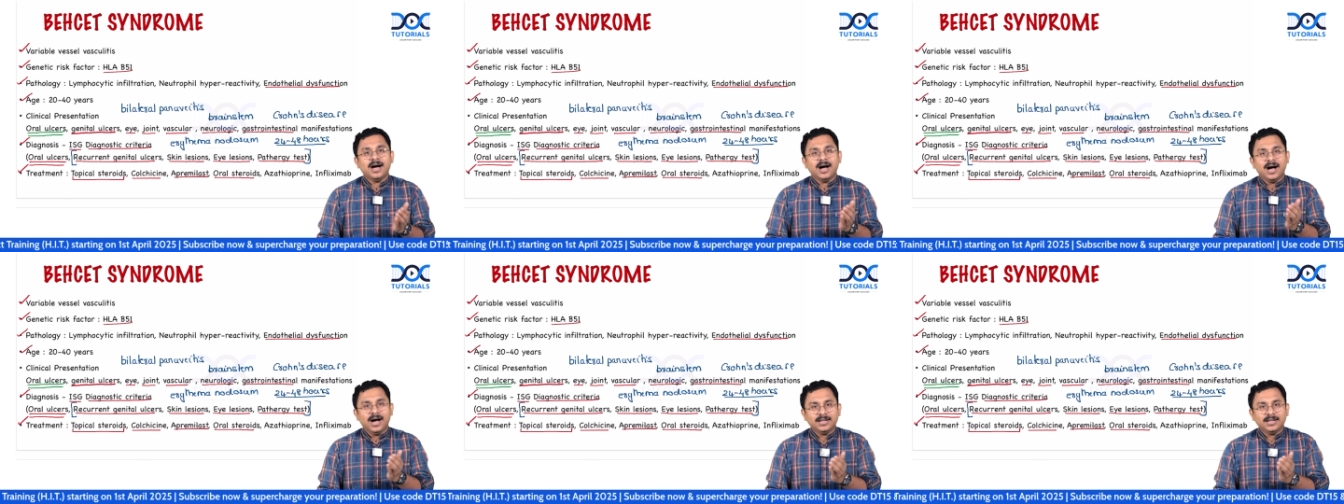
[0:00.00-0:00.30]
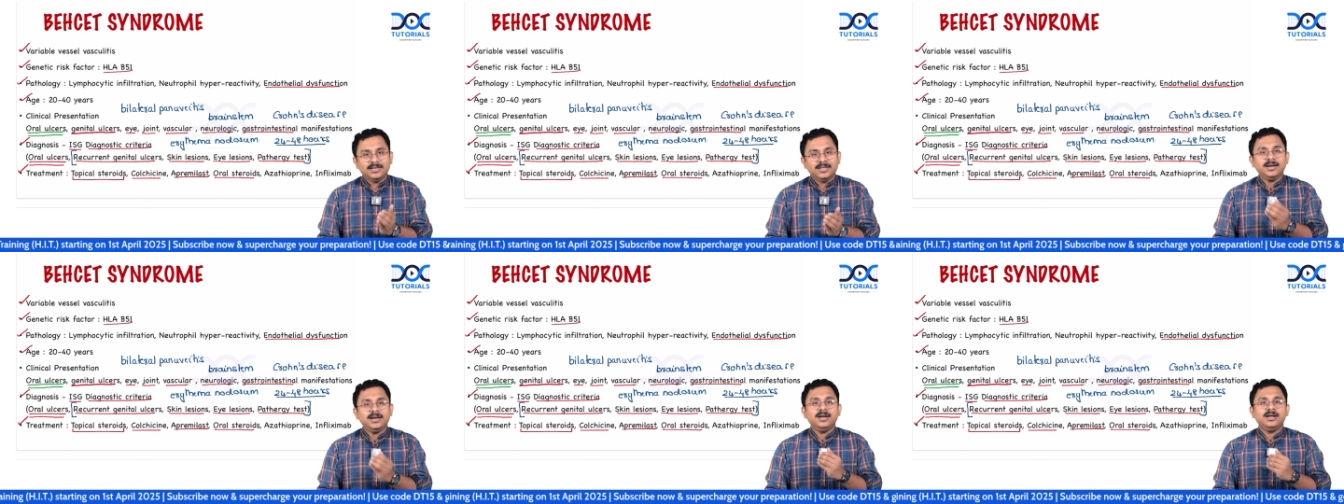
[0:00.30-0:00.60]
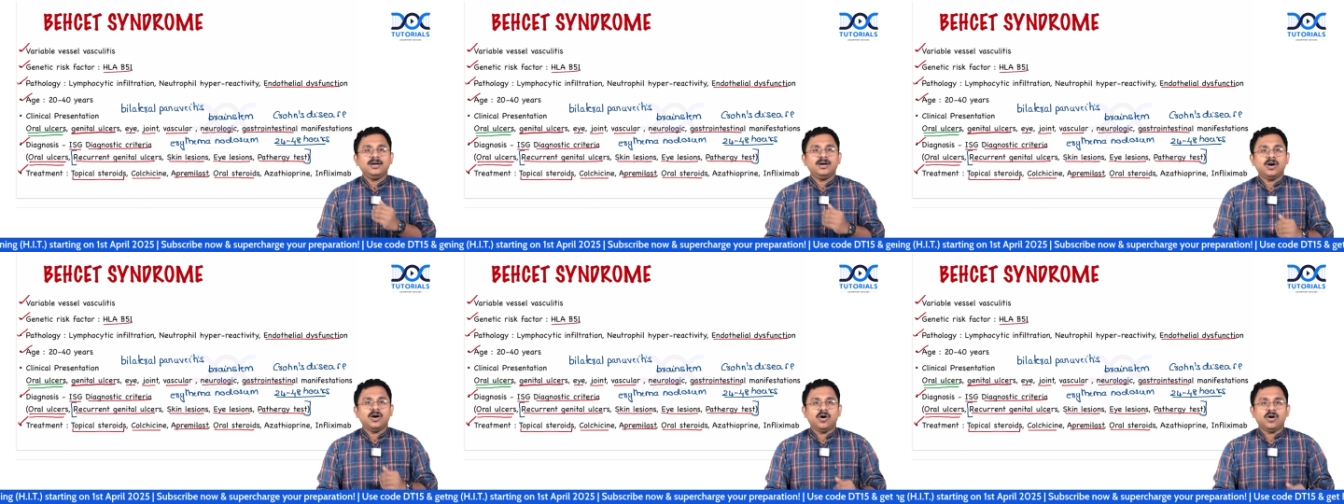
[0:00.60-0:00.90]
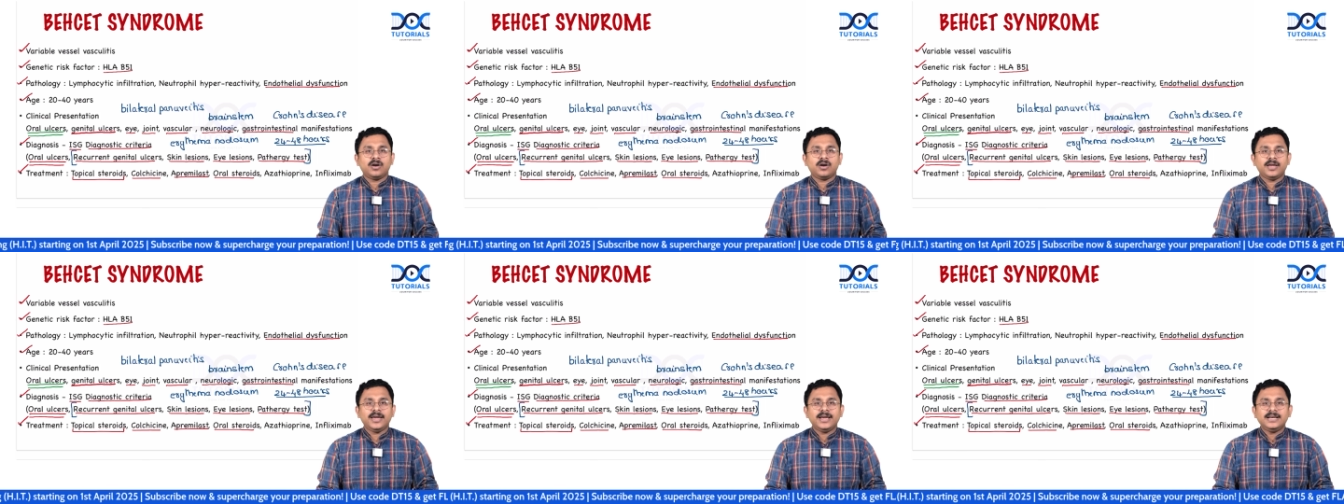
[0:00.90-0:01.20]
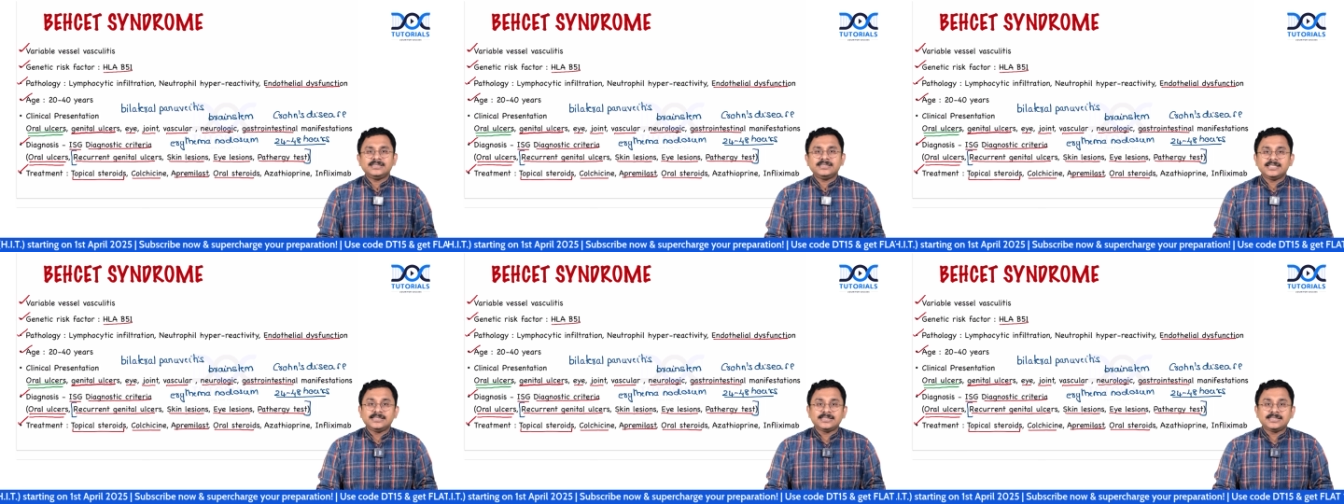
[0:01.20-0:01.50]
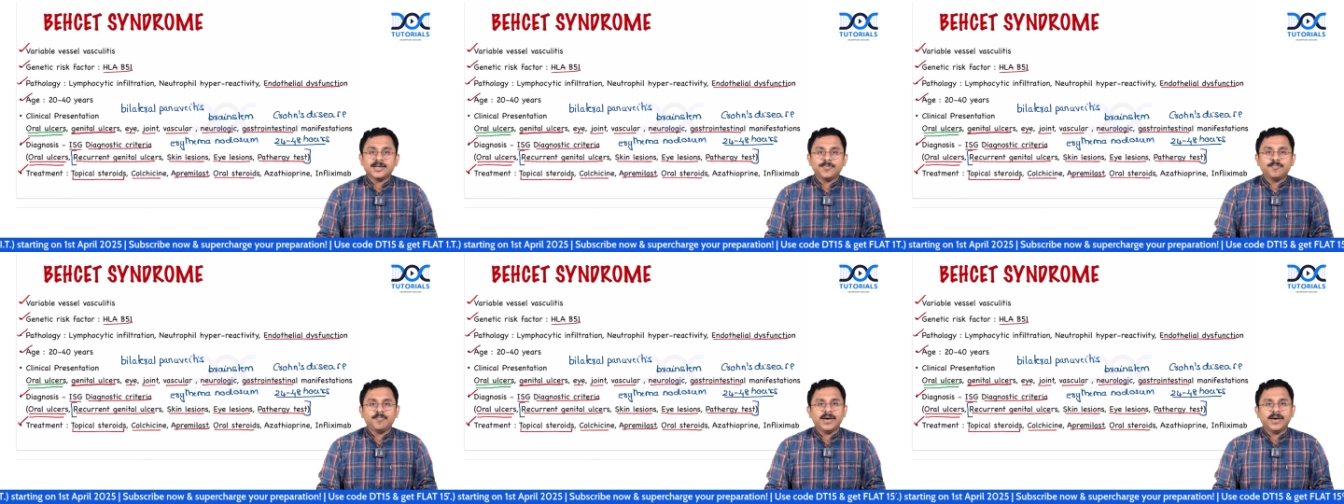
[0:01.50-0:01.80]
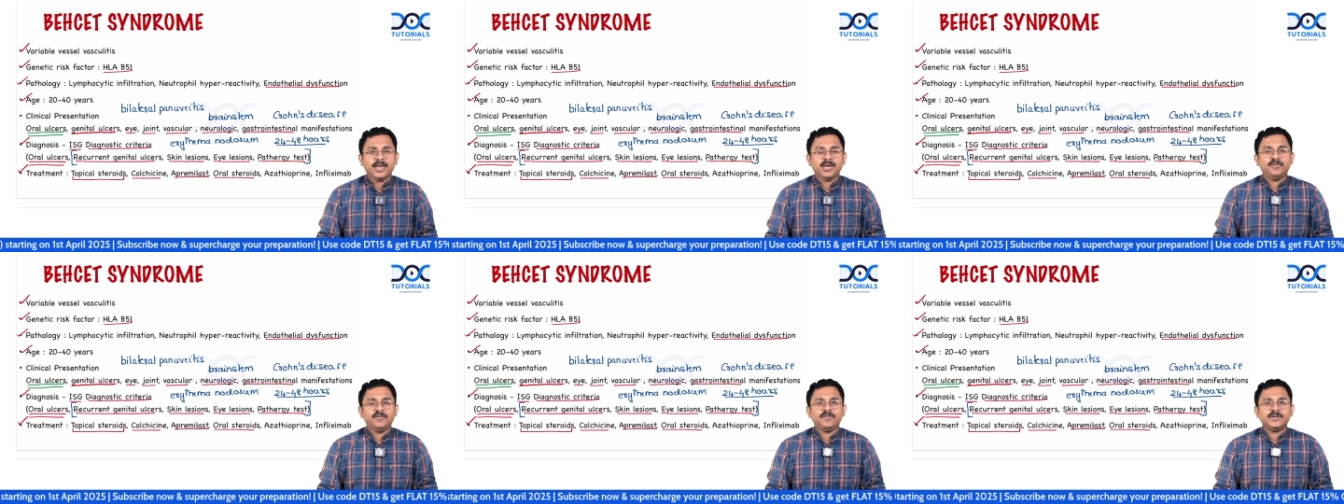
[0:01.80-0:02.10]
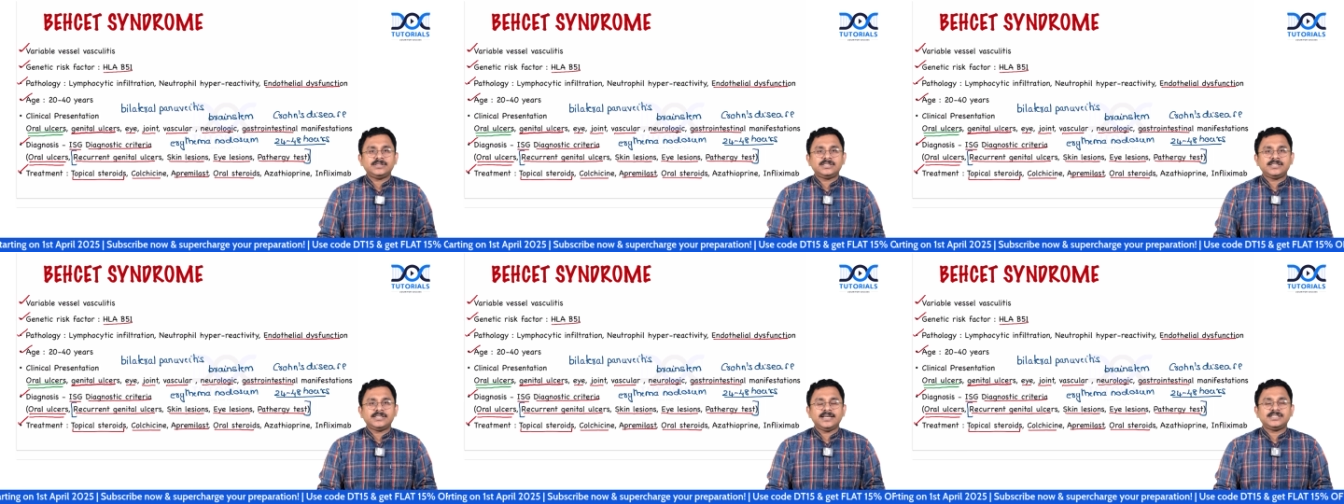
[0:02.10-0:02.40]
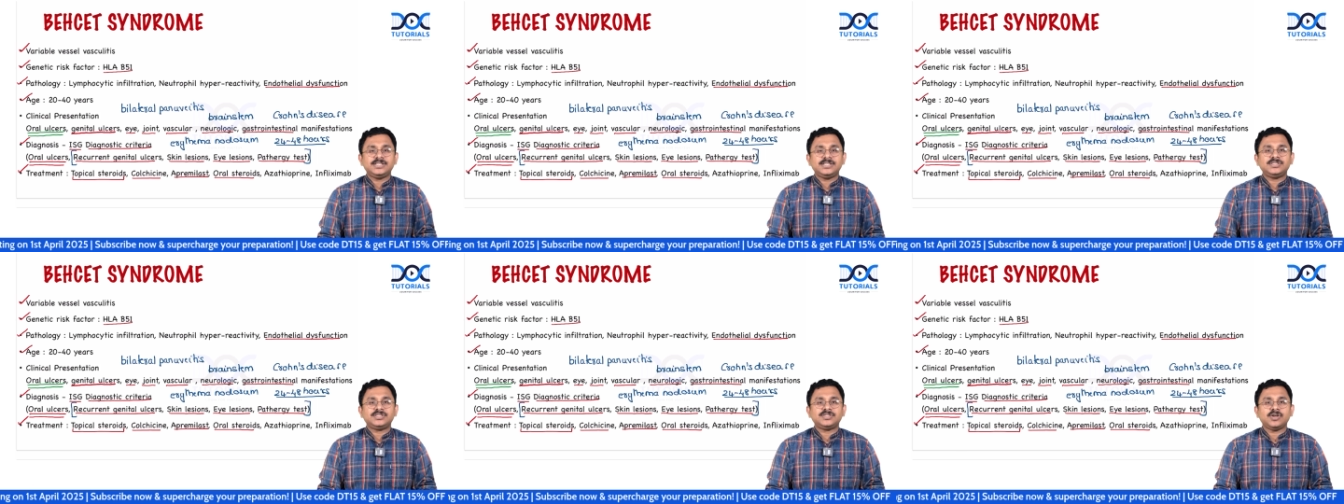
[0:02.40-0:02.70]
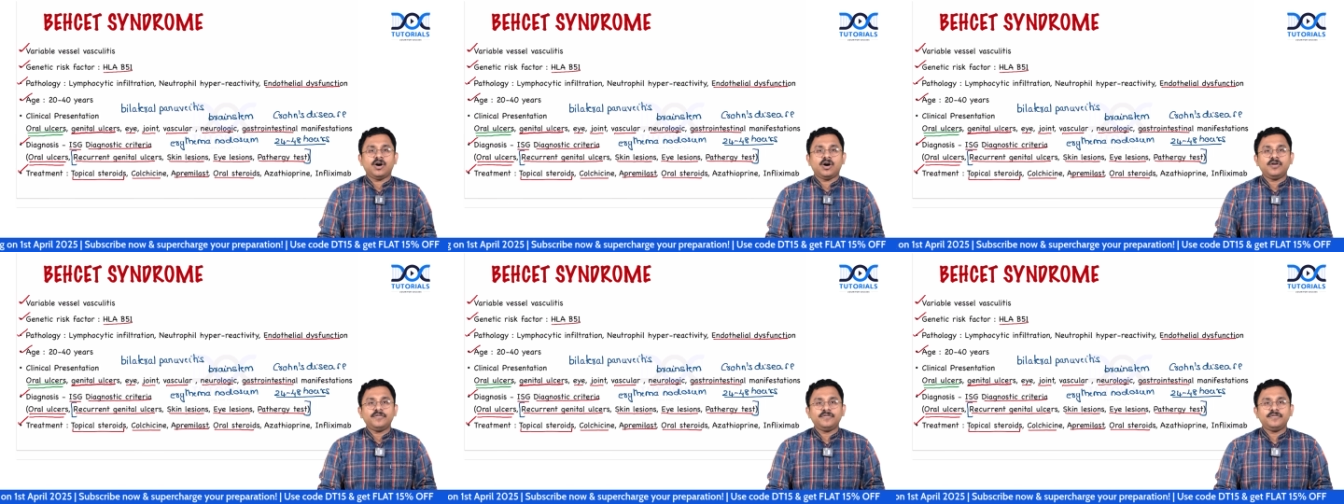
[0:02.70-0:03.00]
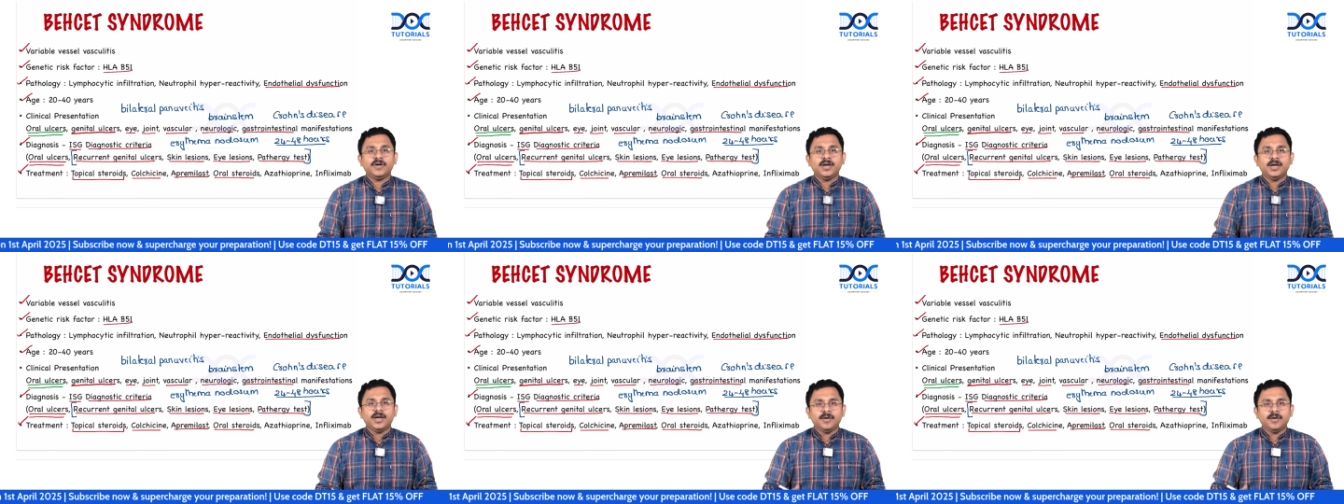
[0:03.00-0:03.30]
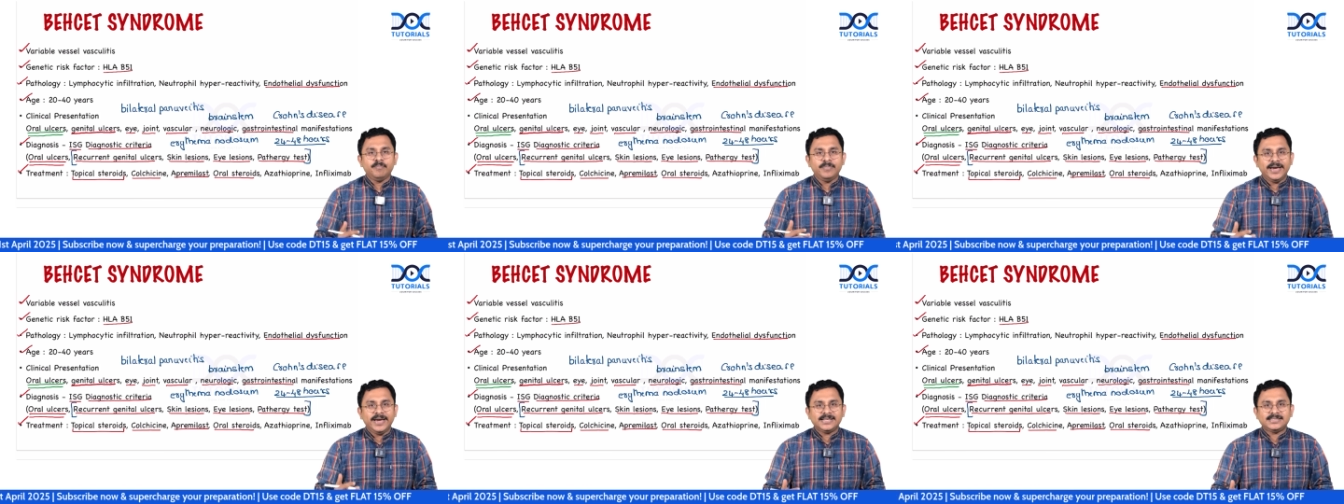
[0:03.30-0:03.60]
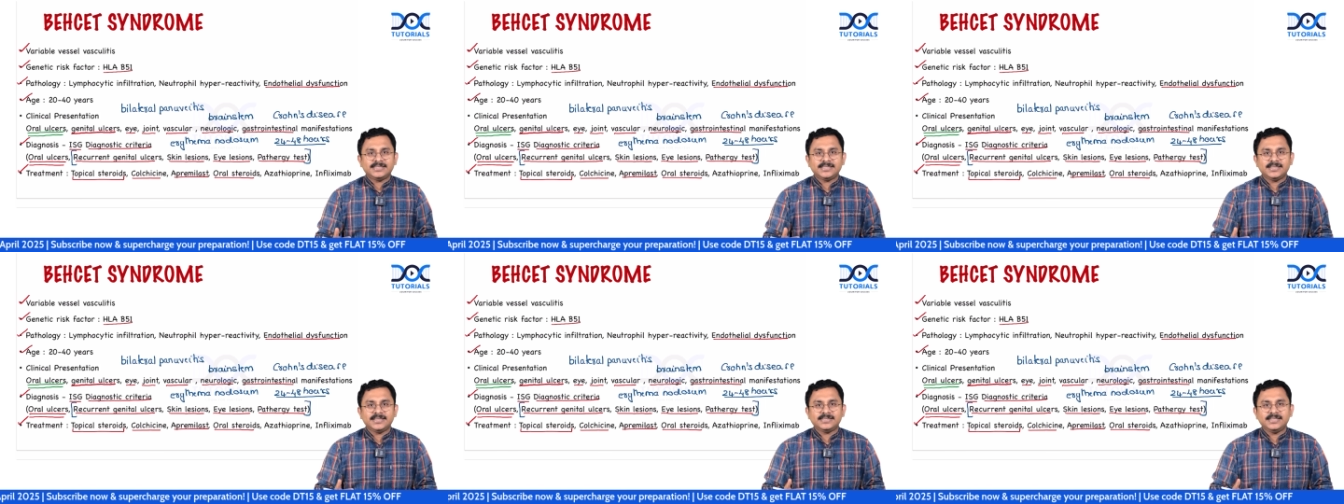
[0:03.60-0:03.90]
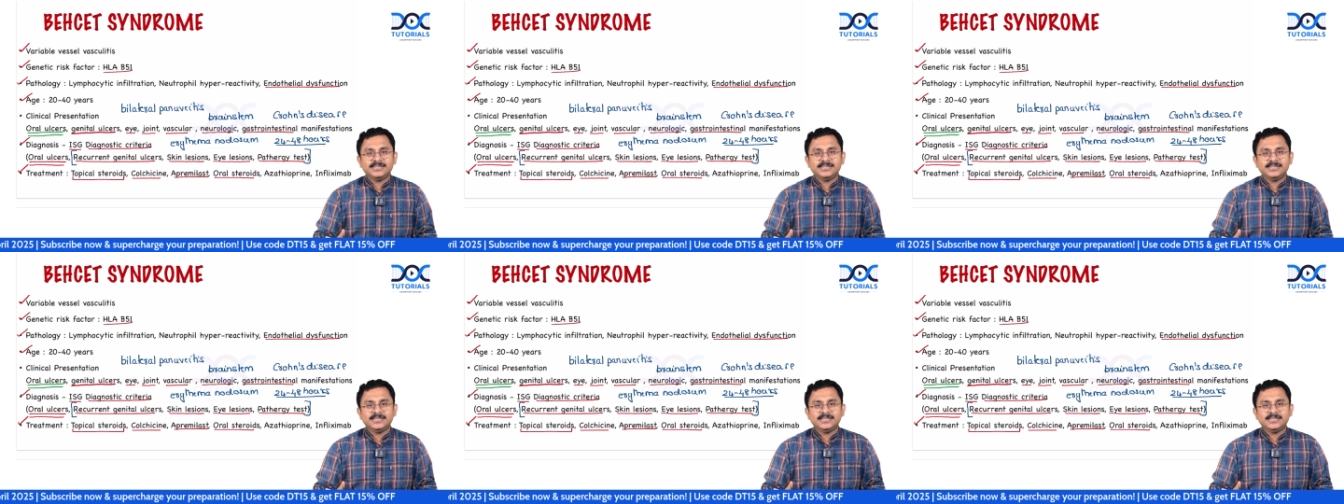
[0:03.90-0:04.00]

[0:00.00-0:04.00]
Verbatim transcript: other organ system manifestations of Behçet's